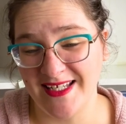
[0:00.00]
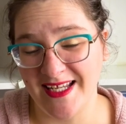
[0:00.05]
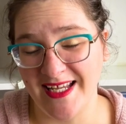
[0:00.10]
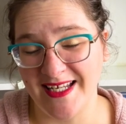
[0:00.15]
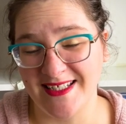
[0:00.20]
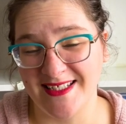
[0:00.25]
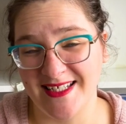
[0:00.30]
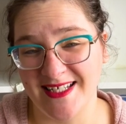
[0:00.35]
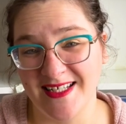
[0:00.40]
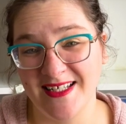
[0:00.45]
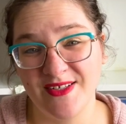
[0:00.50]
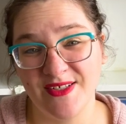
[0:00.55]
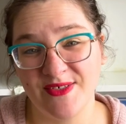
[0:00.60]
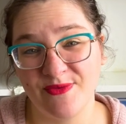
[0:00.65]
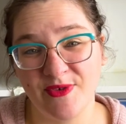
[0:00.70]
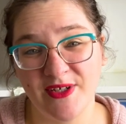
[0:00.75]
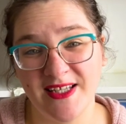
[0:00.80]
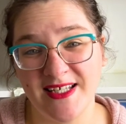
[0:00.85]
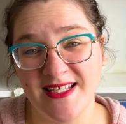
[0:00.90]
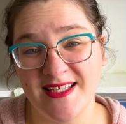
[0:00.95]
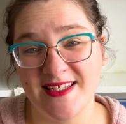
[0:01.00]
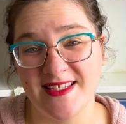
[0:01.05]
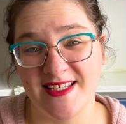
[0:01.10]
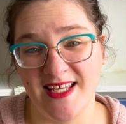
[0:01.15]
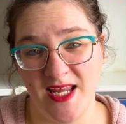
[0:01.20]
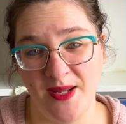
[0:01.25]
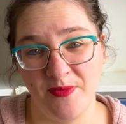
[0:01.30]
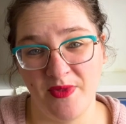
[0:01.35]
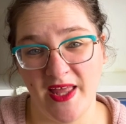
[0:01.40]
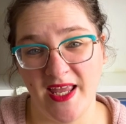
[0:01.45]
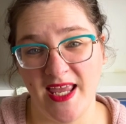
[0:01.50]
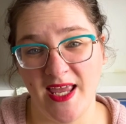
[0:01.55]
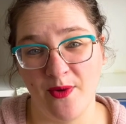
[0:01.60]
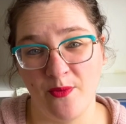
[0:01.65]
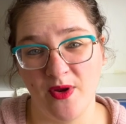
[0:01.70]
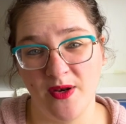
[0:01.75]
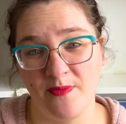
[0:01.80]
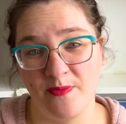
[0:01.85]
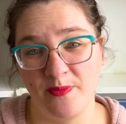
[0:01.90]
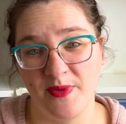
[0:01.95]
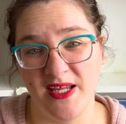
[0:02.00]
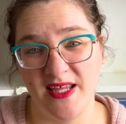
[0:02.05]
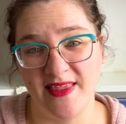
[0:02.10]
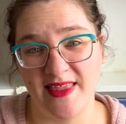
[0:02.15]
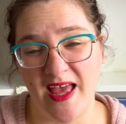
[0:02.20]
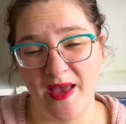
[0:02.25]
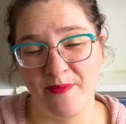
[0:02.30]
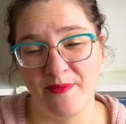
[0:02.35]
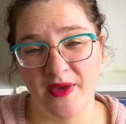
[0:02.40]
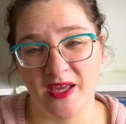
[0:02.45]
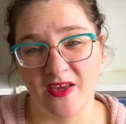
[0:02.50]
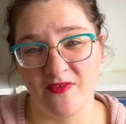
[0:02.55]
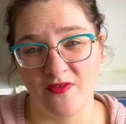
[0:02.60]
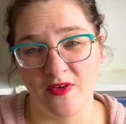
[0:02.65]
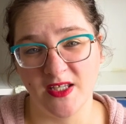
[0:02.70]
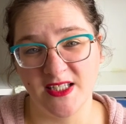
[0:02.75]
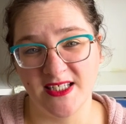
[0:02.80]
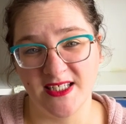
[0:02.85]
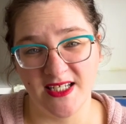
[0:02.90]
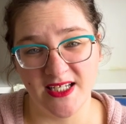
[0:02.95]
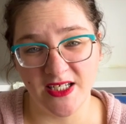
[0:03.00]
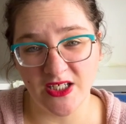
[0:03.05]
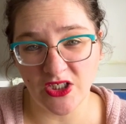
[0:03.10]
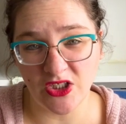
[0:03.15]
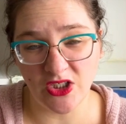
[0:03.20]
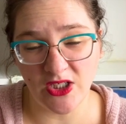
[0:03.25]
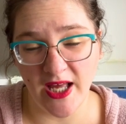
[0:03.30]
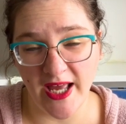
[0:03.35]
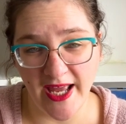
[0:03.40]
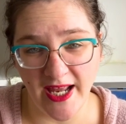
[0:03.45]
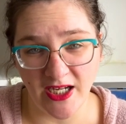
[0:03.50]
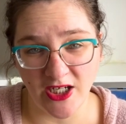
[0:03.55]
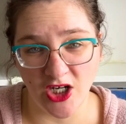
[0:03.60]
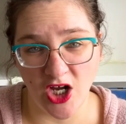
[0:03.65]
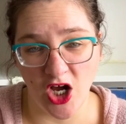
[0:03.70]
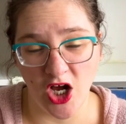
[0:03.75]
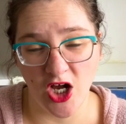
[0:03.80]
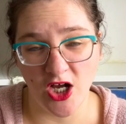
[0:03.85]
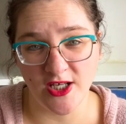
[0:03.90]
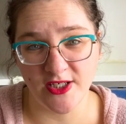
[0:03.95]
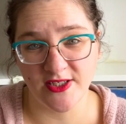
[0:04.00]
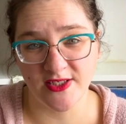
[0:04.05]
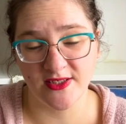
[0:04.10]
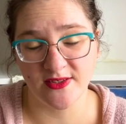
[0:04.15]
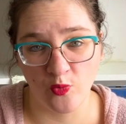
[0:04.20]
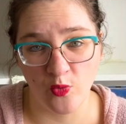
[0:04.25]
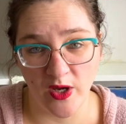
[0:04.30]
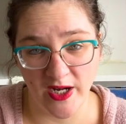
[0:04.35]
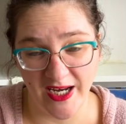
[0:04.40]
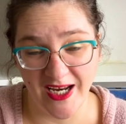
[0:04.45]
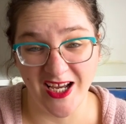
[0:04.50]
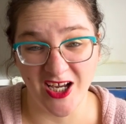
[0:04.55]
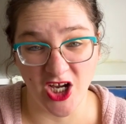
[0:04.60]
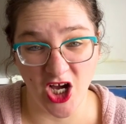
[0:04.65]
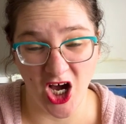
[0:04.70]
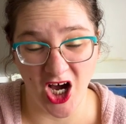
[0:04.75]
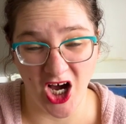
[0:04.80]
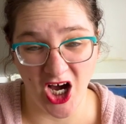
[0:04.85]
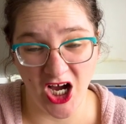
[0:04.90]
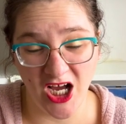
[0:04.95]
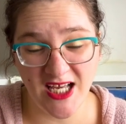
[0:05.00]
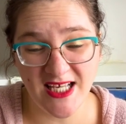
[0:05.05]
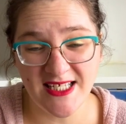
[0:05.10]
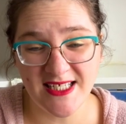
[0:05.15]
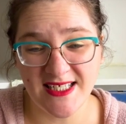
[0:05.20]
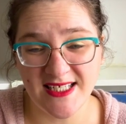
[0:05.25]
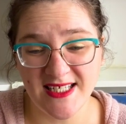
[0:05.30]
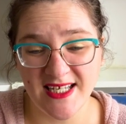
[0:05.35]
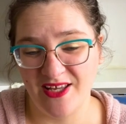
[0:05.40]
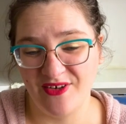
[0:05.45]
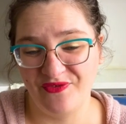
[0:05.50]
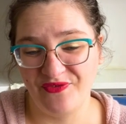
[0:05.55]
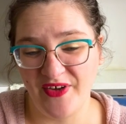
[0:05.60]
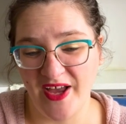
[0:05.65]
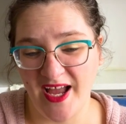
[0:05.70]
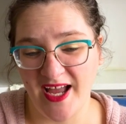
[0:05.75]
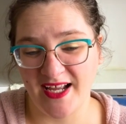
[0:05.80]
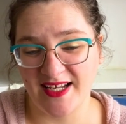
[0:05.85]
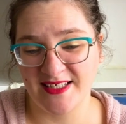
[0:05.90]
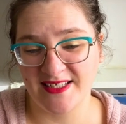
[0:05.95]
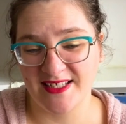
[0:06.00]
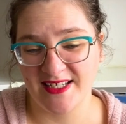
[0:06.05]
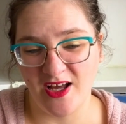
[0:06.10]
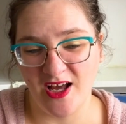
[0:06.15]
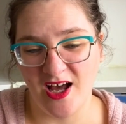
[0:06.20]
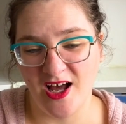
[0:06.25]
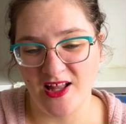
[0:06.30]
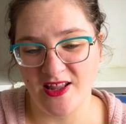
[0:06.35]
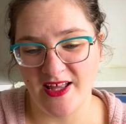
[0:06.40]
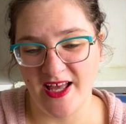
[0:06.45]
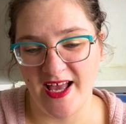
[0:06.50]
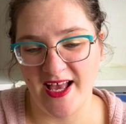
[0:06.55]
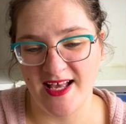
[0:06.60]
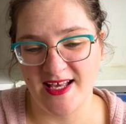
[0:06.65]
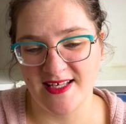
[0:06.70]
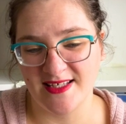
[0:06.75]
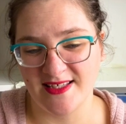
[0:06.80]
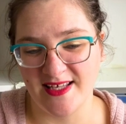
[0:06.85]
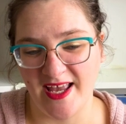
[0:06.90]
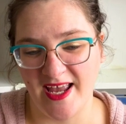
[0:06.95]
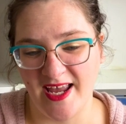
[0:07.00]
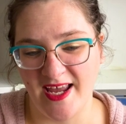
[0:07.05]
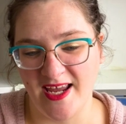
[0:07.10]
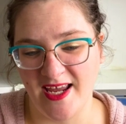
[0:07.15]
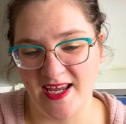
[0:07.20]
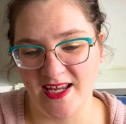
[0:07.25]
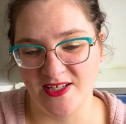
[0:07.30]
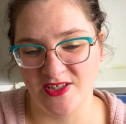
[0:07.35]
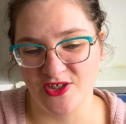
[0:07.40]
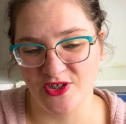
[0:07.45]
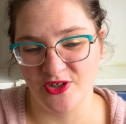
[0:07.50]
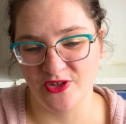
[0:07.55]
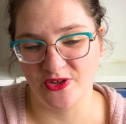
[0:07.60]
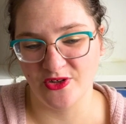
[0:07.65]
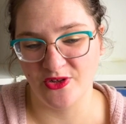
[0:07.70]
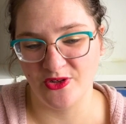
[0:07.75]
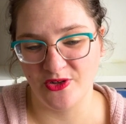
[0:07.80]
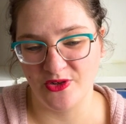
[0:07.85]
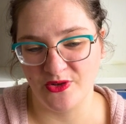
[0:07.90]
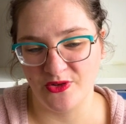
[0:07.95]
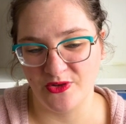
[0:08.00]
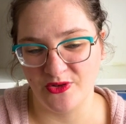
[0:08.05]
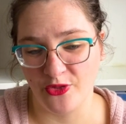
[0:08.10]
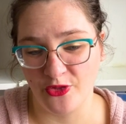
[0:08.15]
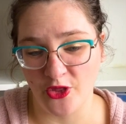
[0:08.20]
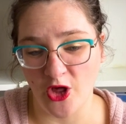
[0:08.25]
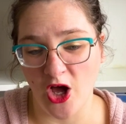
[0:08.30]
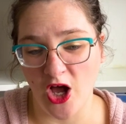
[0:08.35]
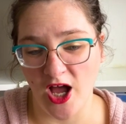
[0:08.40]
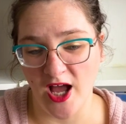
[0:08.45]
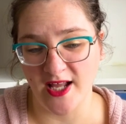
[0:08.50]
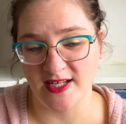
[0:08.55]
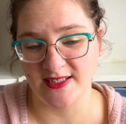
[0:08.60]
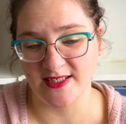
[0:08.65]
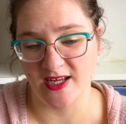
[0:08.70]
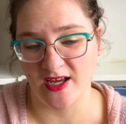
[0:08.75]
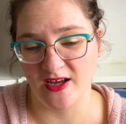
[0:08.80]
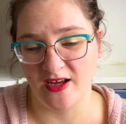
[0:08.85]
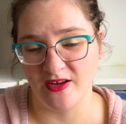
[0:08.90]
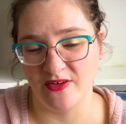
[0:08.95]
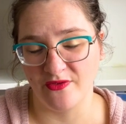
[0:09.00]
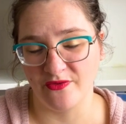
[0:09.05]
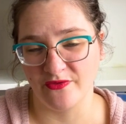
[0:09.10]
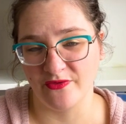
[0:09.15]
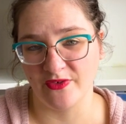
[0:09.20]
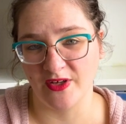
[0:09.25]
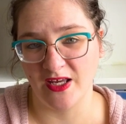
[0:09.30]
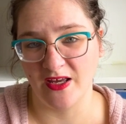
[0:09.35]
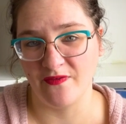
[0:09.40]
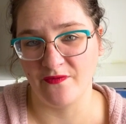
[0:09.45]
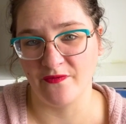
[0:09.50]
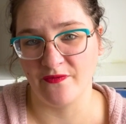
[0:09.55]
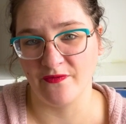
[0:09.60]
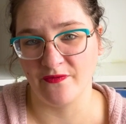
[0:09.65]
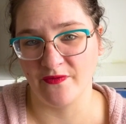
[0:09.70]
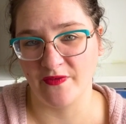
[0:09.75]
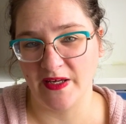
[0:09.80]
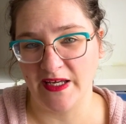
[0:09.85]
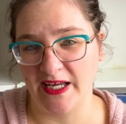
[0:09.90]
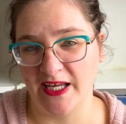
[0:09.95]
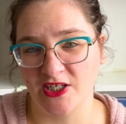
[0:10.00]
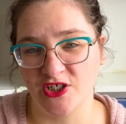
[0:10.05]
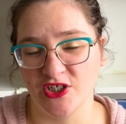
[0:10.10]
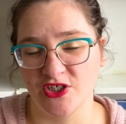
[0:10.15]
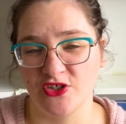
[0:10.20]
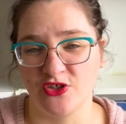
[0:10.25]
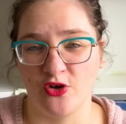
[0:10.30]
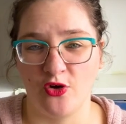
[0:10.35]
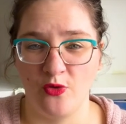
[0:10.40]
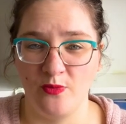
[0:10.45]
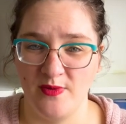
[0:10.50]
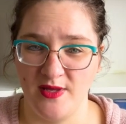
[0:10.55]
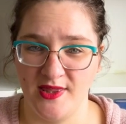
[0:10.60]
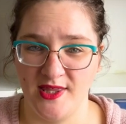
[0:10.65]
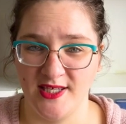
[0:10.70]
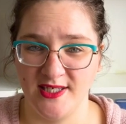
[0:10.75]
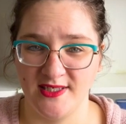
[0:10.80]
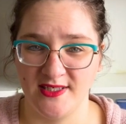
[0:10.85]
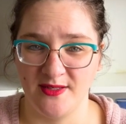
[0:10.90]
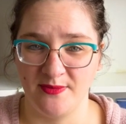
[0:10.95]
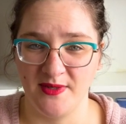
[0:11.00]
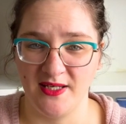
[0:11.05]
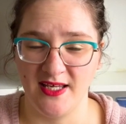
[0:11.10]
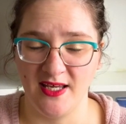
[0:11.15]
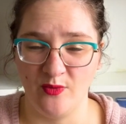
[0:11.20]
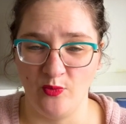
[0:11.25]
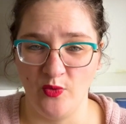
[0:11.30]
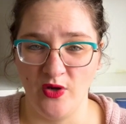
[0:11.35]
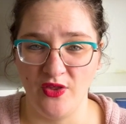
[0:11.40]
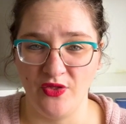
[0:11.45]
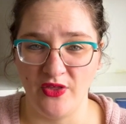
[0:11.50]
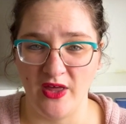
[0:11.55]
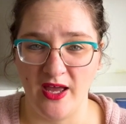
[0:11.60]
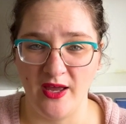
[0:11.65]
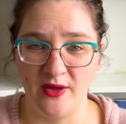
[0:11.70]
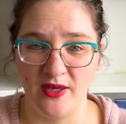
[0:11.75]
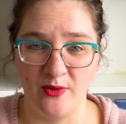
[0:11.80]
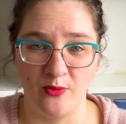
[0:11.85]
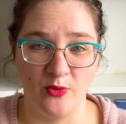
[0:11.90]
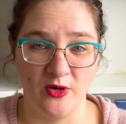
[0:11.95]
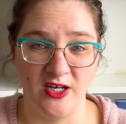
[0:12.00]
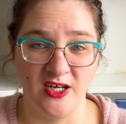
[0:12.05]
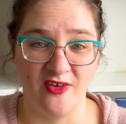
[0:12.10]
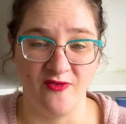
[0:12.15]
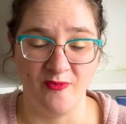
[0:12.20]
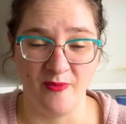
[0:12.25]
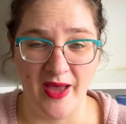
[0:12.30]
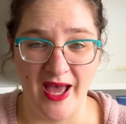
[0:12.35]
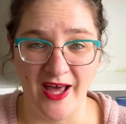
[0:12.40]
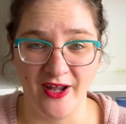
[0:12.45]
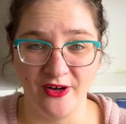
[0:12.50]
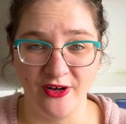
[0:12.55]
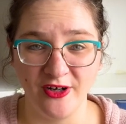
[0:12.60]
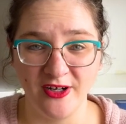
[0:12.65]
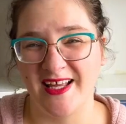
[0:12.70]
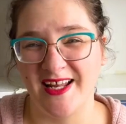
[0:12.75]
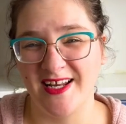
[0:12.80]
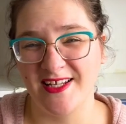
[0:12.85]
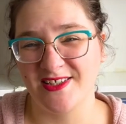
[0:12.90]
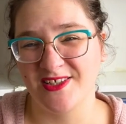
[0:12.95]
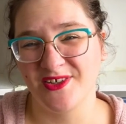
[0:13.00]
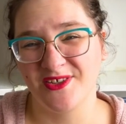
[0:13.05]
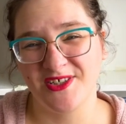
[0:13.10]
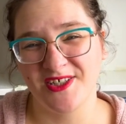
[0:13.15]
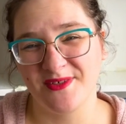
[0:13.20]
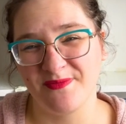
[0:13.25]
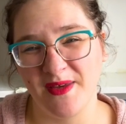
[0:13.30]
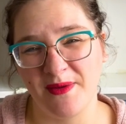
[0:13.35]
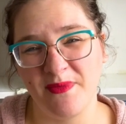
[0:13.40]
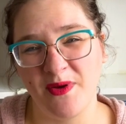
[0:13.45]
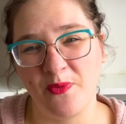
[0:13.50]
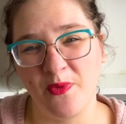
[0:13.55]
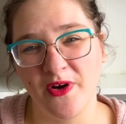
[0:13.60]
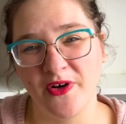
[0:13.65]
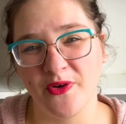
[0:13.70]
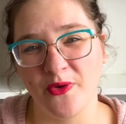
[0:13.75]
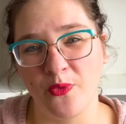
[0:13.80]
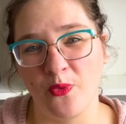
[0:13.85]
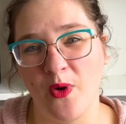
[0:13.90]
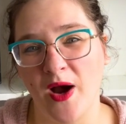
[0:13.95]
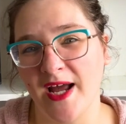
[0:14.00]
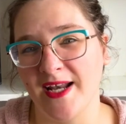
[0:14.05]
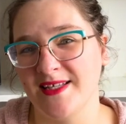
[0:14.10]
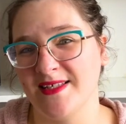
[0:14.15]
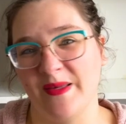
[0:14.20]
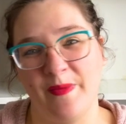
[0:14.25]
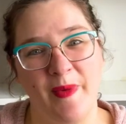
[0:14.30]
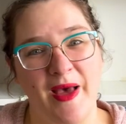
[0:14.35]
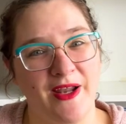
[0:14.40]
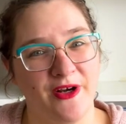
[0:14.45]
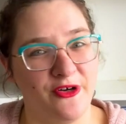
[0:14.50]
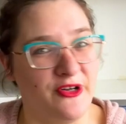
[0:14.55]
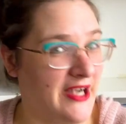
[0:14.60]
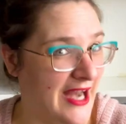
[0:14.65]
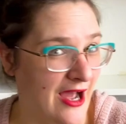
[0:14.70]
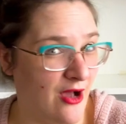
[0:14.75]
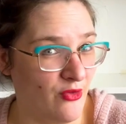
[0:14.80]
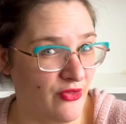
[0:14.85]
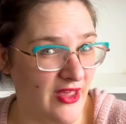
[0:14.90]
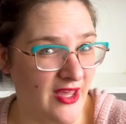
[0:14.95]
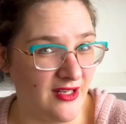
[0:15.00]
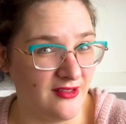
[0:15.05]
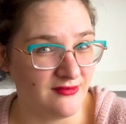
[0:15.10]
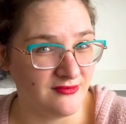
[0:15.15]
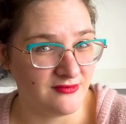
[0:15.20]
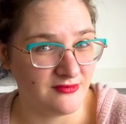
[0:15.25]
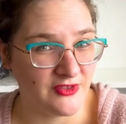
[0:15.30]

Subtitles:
It didn't really seem like it would be that big of a deal and cause what it caused. In fact, Hala has a internal thought of, if he had just told me this to begin with, it wouldn't have mattered. And it just made me wonder, why does it matter now then?